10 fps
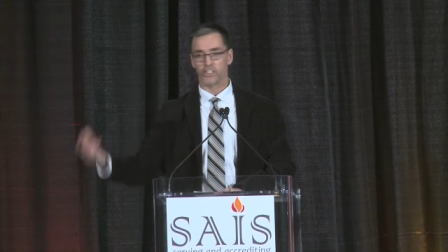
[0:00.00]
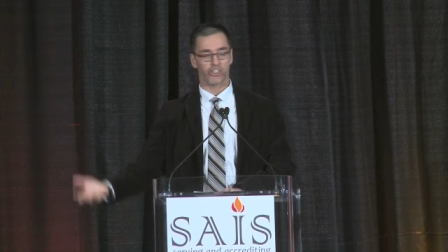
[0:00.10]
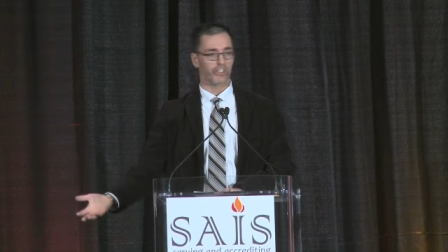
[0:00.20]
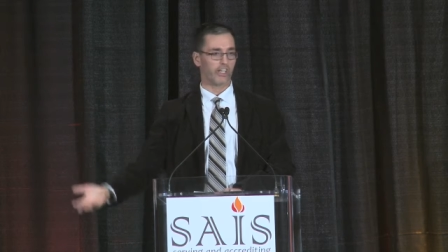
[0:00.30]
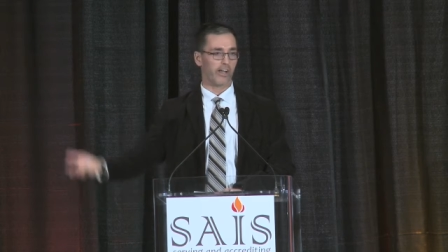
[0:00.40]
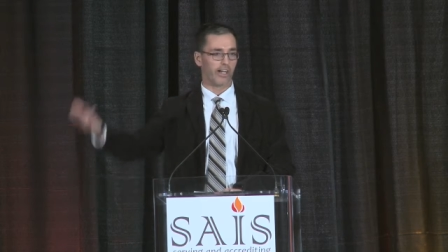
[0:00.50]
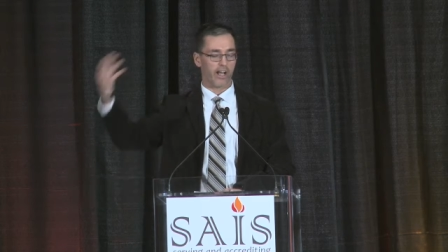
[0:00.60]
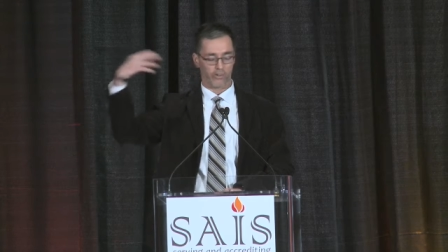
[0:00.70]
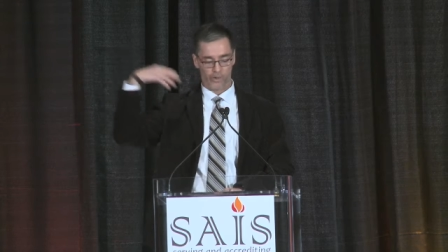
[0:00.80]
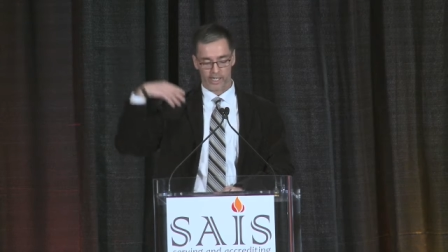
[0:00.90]
Just shout it
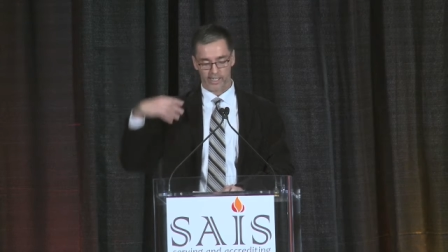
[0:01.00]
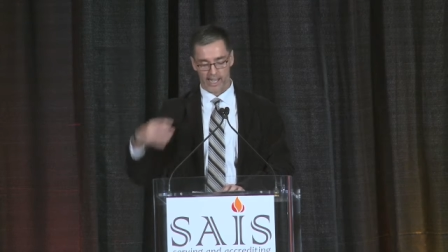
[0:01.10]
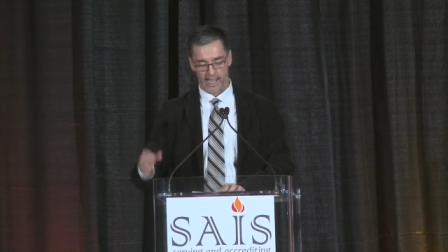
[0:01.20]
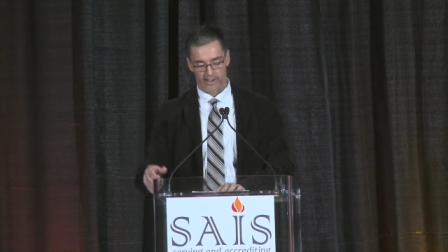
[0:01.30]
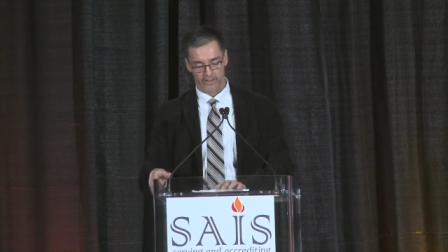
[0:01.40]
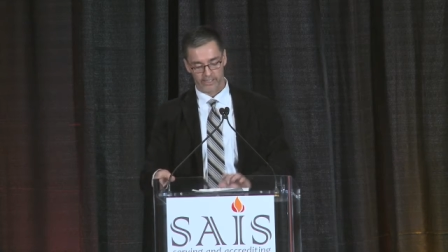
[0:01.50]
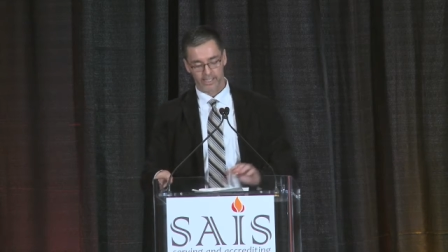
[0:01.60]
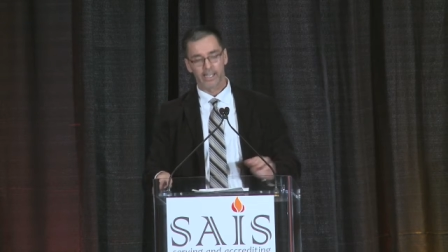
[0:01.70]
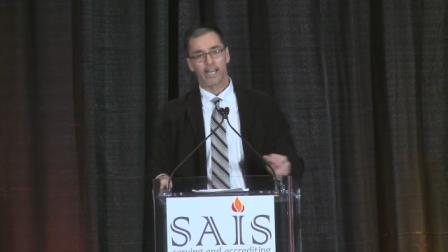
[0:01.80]
out really loud.